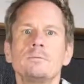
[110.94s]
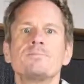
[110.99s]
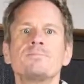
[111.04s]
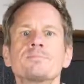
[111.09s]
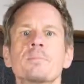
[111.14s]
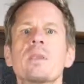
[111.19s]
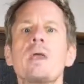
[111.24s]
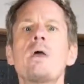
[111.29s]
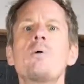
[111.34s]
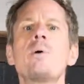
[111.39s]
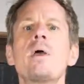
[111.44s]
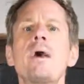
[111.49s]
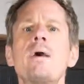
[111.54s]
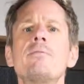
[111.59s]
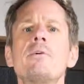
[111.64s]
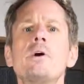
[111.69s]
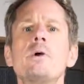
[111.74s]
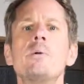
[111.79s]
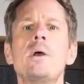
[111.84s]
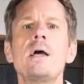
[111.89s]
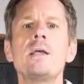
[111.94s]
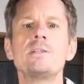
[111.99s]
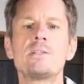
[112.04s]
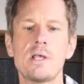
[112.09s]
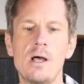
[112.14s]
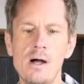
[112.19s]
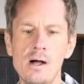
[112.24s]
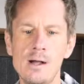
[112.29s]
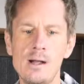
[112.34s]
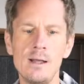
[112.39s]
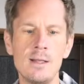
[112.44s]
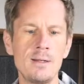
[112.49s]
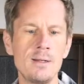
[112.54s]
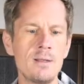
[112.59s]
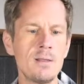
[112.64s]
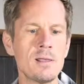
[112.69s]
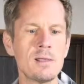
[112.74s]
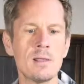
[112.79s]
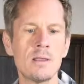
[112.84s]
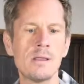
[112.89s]
Okay, we have our rice
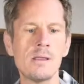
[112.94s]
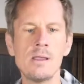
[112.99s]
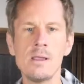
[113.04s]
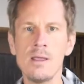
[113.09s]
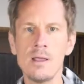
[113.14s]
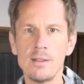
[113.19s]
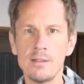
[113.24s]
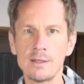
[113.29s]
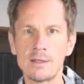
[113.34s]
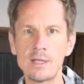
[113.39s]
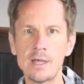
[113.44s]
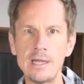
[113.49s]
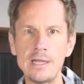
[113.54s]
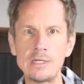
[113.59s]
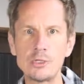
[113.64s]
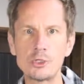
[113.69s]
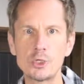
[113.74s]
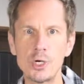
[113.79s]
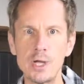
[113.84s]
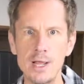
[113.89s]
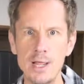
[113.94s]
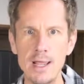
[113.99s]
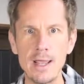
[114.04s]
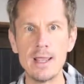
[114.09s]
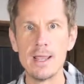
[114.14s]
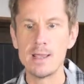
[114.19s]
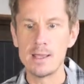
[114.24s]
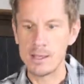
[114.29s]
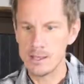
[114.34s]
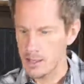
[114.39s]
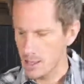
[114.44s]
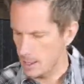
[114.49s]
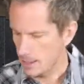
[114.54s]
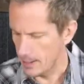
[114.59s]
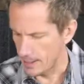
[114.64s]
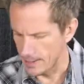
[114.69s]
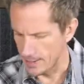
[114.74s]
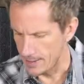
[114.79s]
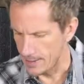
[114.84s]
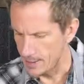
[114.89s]
on the cutting tray.
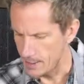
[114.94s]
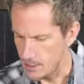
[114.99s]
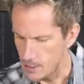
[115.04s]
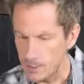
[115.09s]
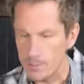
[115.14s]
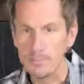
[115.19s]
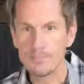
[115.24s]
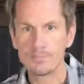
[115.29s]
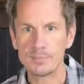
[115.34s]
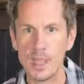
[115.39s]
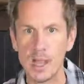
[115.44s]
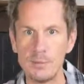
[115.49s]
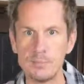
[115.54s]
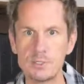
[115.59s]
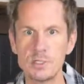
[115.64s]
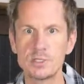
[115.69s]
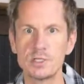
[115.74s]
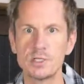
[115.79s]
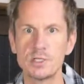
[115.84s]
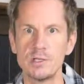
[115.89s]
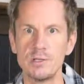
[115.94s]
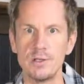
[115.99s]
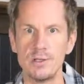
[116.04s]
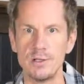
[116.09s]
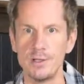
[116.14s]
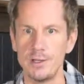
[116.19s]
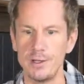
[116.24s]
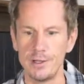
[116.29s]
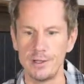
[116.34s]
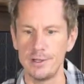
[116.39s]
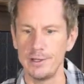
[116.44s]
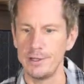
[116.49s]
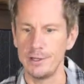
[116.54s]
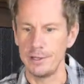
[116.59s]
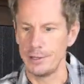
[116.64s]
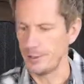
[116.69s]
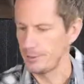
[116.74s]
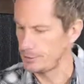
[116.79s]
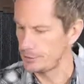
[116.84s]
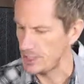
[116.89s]
And now, I'm just
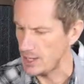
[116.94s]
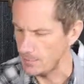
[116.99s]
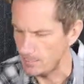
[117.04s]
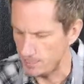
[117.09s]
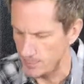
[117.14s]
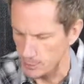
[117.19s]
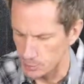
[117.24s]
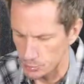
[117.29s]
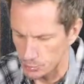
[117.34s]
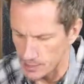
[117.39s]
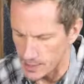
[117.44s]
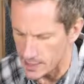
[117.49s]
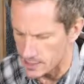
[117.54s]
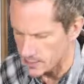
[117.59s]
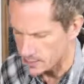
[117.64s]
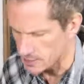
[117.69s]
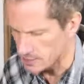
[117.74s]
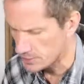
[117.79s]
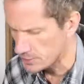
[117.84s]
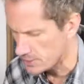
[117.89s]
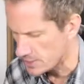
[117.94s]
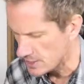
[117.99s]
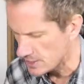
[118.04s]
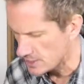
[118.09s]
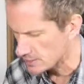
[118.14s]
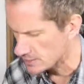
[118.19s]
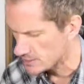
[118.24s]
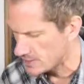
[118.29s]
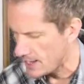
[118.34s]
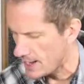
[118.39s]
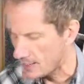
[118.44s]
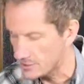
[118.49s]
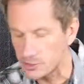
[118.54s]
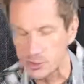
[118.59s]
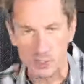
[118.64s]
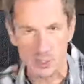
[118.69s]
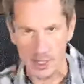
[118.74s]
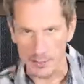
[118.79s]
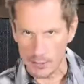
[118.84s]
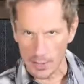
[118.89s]
gonna shape this rice into the exact
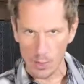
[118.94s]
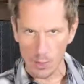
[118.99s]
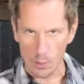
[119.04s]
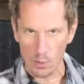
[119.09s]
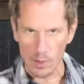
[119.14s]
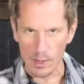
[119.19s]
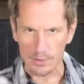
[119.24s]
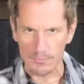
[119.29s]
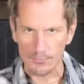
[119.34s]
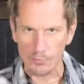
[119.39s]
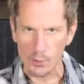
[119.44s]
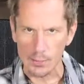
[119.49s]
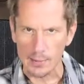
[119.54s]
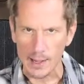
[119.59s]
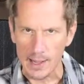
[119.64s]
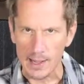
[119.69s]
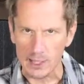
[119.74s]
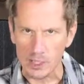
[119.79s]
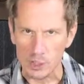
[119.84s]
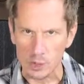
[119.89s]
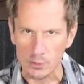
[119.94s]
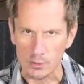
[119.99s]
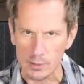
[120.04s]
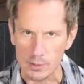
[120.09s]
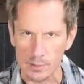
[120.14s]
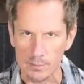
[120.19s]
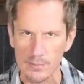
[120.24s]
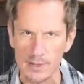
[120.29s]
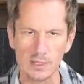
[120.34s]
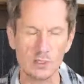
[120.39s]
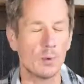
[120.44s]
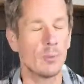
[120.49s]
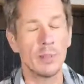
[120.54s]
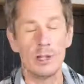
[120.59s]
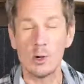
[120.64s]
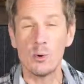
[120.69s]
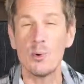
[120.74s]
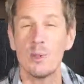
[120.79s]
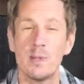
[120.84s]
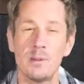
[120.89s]
shape I want for my cute little bento. We
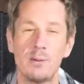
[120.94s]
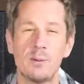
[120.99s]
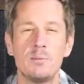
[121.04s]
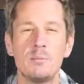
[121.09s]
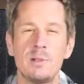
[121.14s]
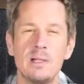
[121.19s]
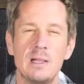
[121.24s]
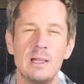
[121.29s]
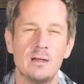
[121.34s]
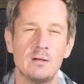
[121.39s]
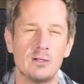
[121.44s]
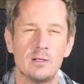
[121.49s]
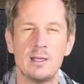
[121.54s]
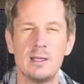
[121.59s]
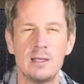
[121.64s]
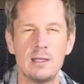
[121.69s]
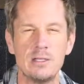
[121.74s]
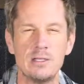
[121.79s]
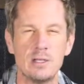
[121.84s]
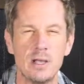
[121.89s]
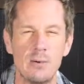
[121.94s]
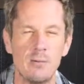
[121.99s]
don't want it to be little kitty-chan.